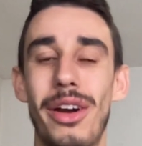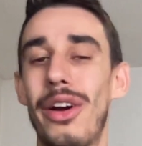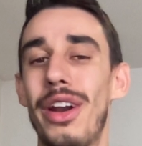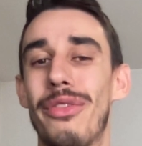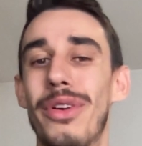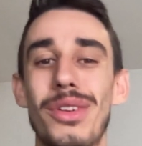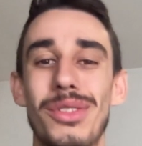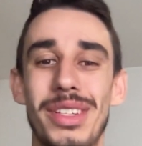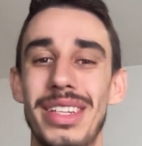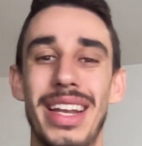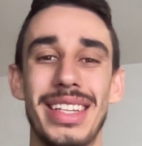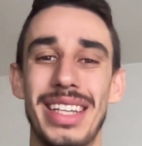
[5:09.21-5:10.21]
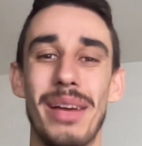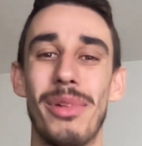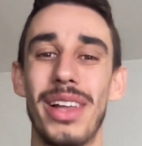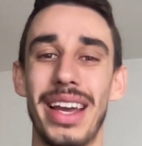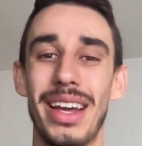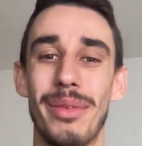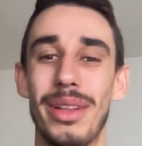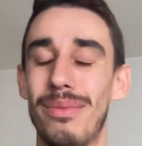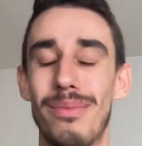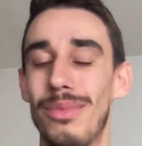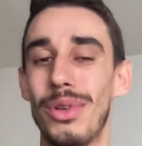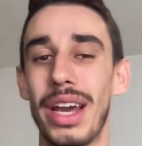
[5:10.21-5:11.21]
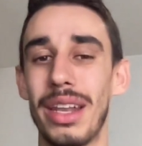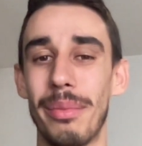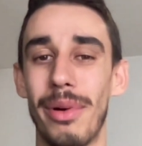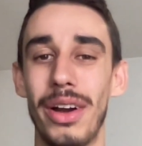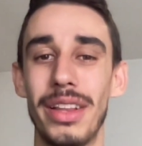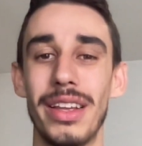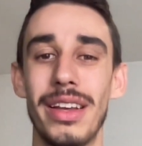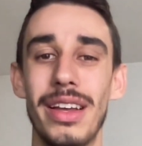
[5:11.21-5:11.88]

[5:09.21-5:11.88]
Sorry for using that example again, but you get the point.